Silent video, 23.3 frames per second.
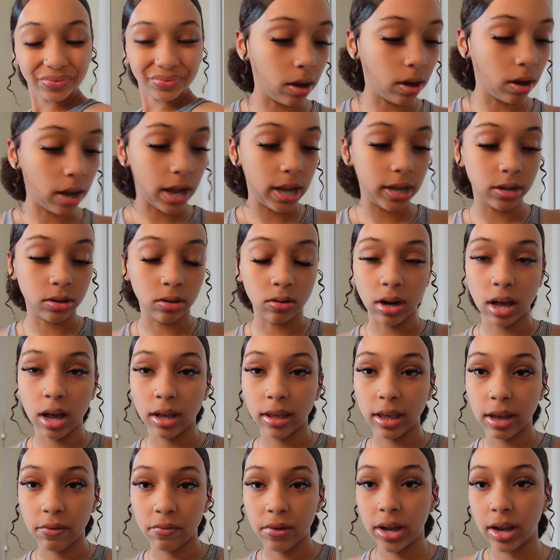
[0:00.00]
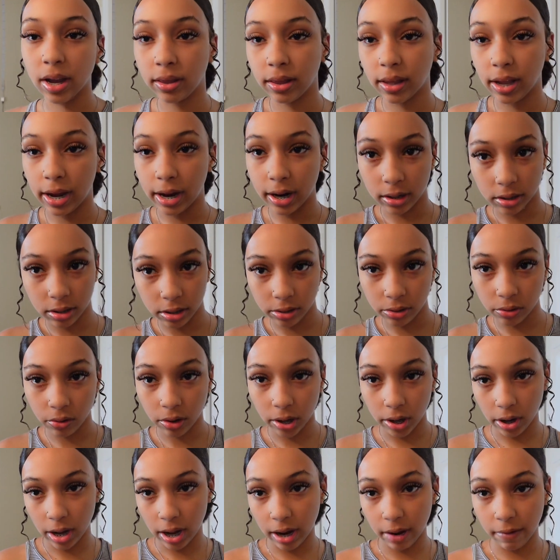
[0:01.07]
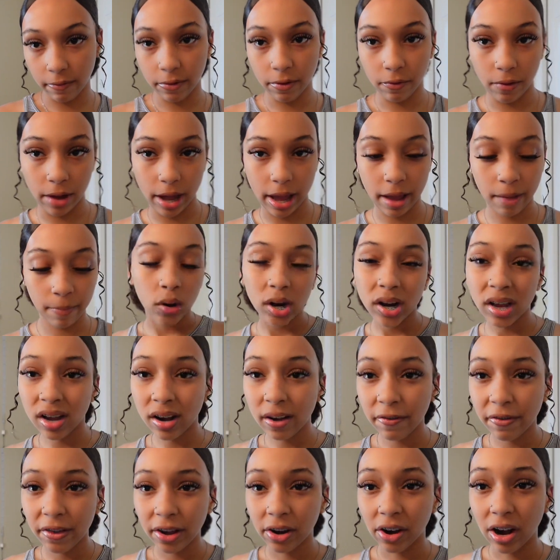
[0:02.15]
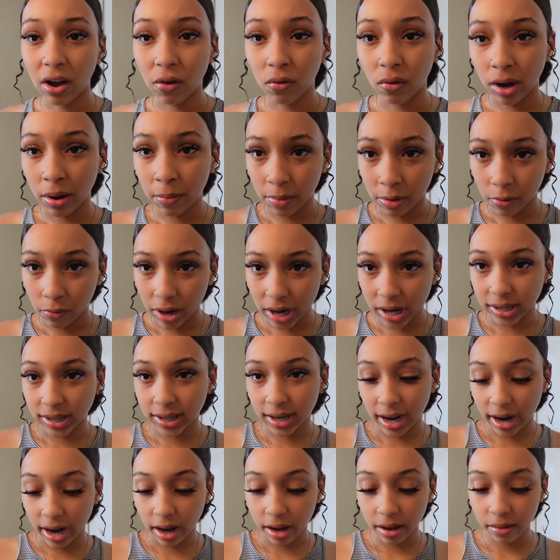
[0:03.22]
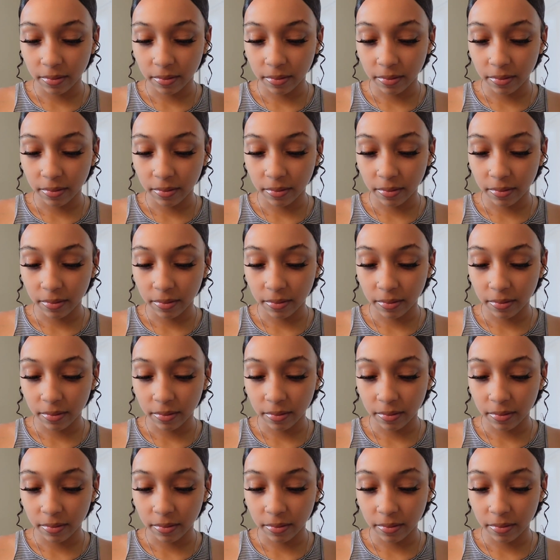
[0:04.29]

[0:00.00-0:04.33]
Okay, so now that we got the hair tutorial out of the way, we're gonna figure out what I'm gonna wear today.